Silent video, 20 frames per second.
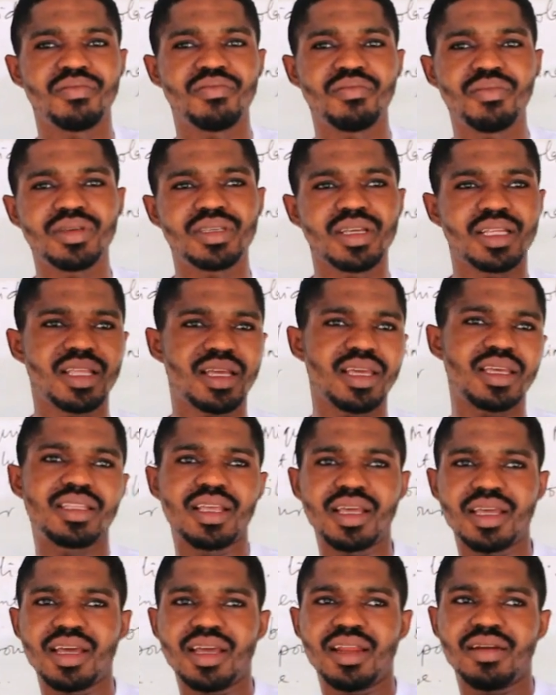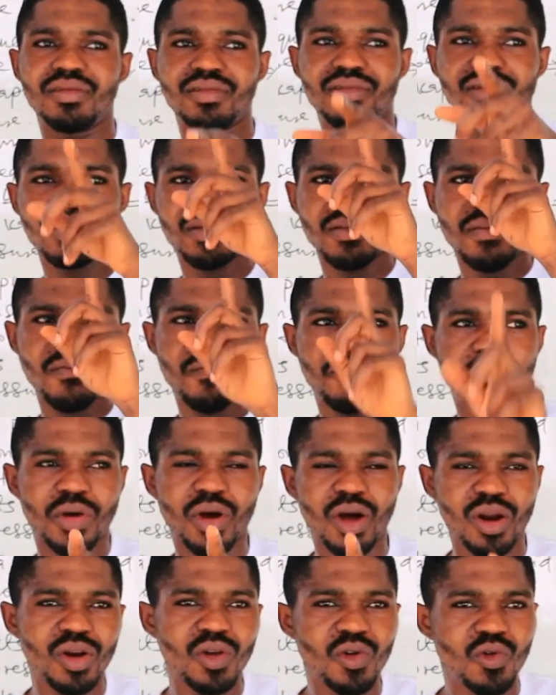Please, I take it again.
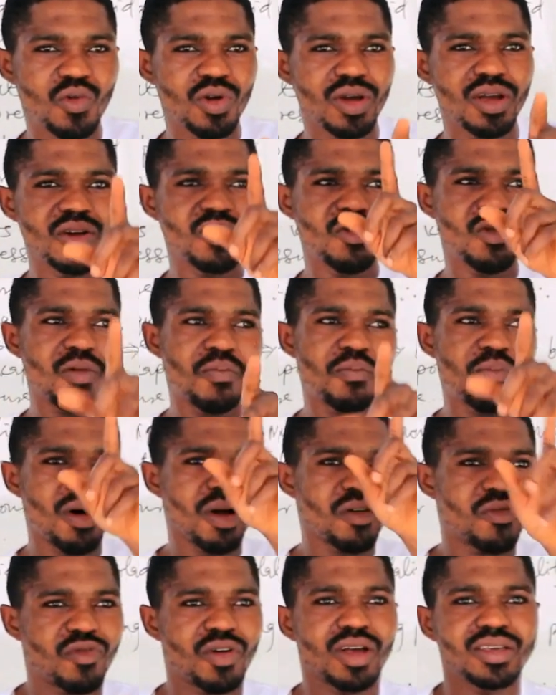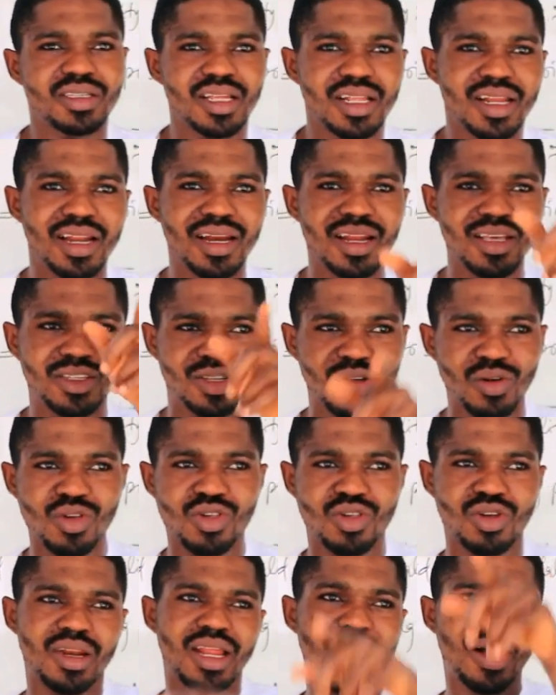Pure liquid will boil faster than a
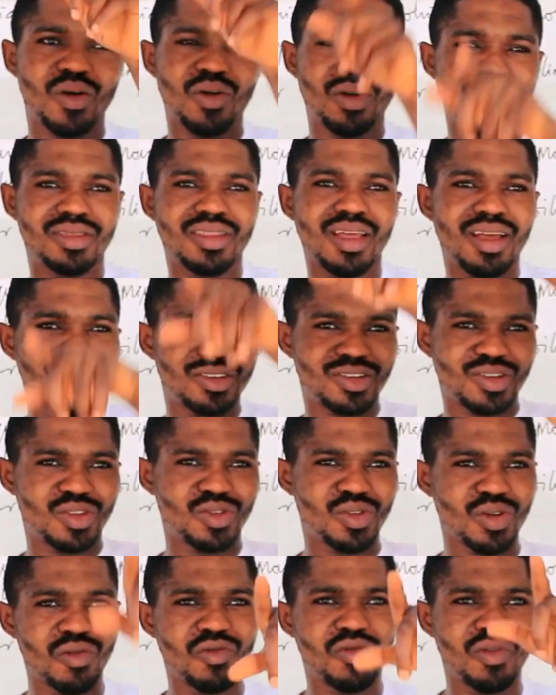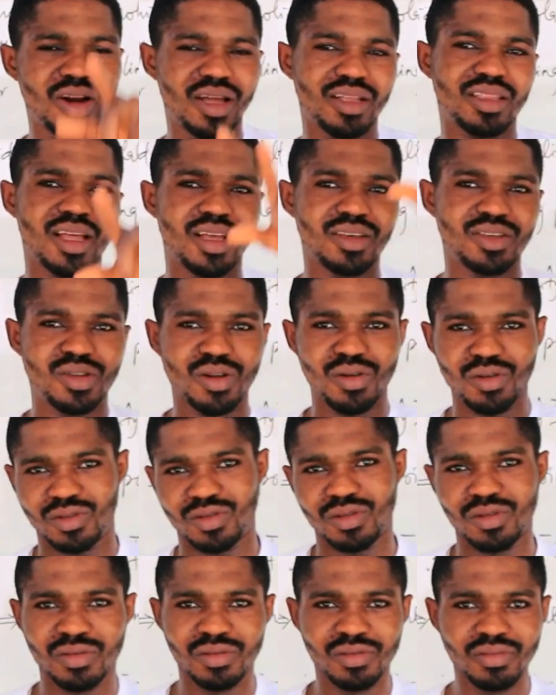solution that contains non-volatile solute.
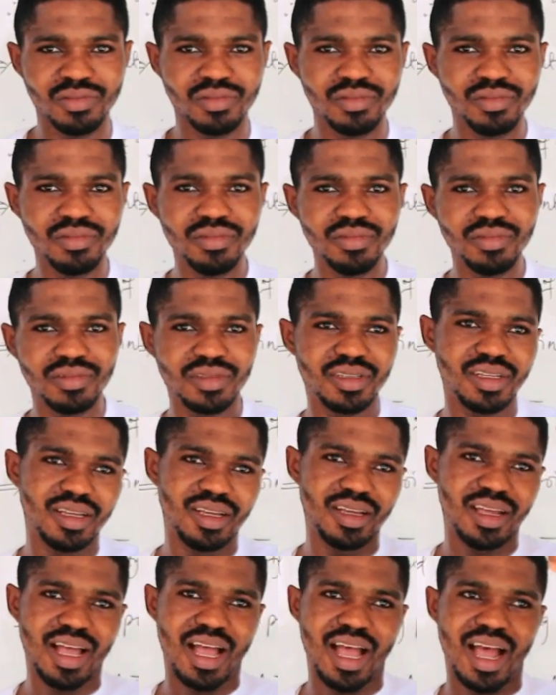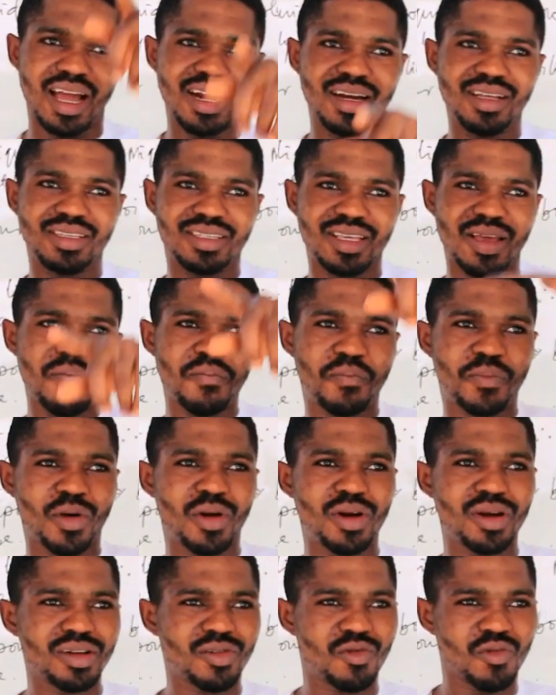And the same
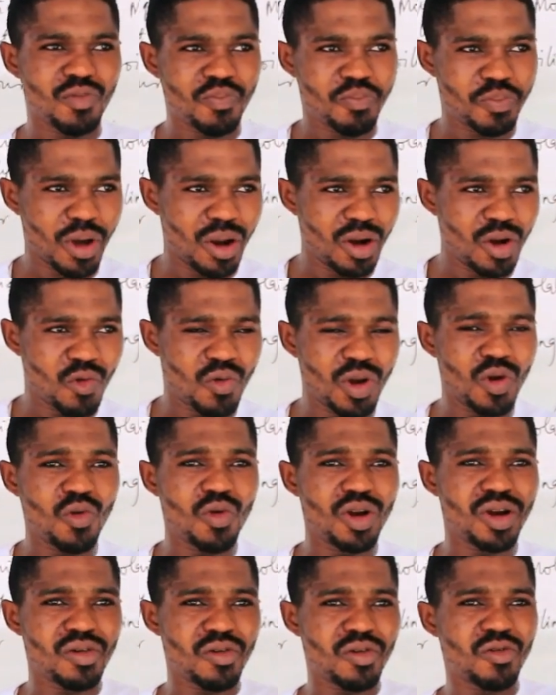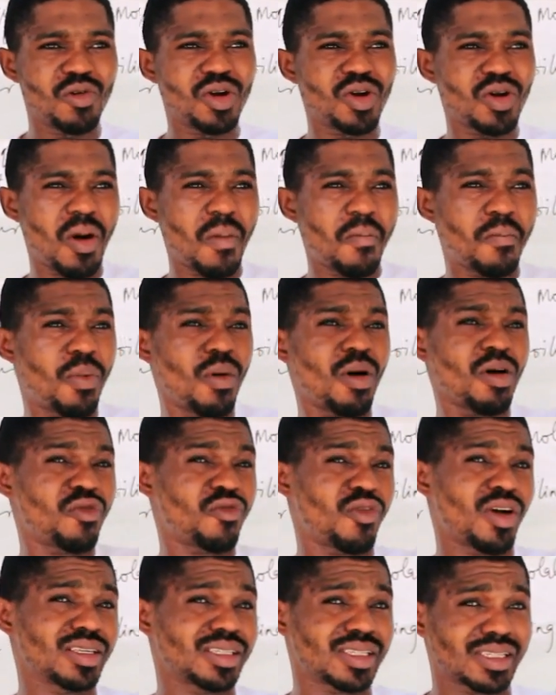pure liquid will not boil
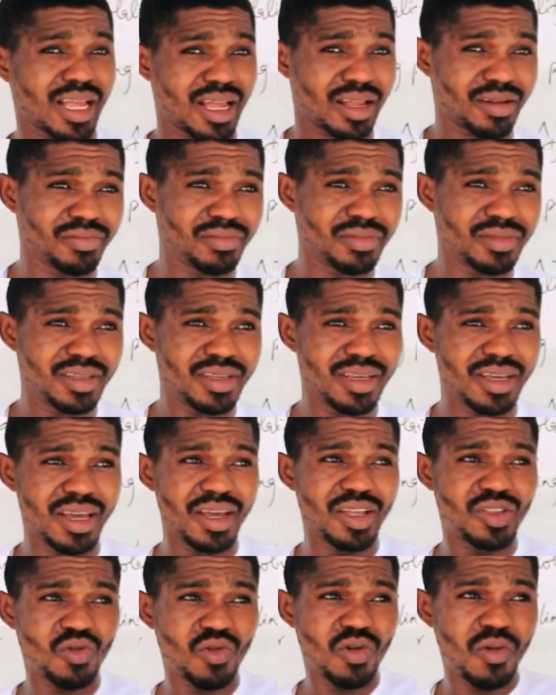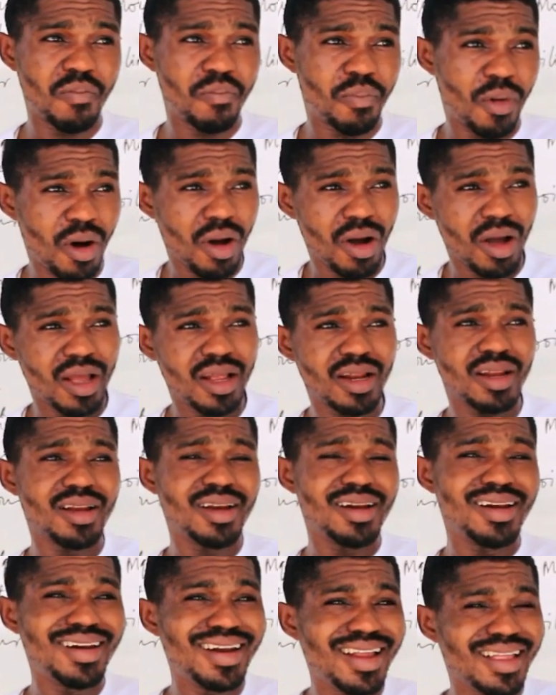faster. It will boil
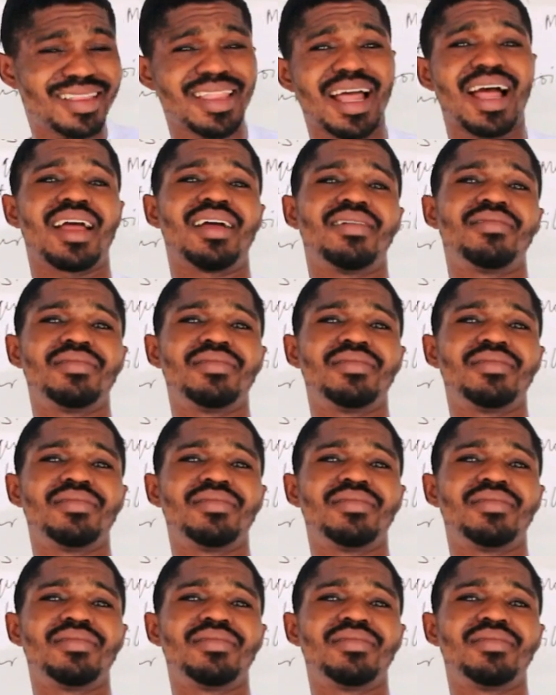later